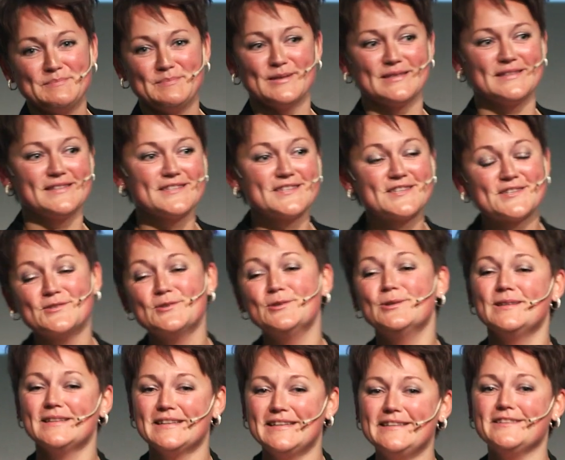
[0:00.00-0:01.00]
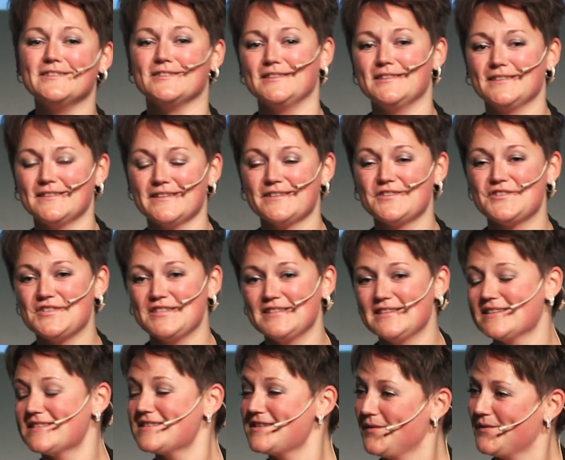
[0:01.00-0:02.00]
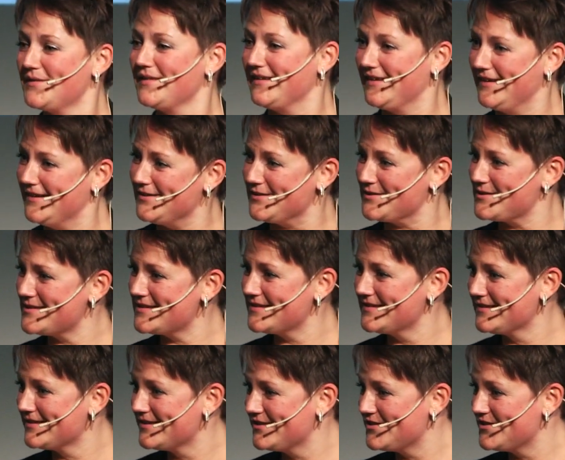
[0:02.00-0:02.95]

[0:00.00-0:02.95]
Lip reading: But the school leader, she did something else.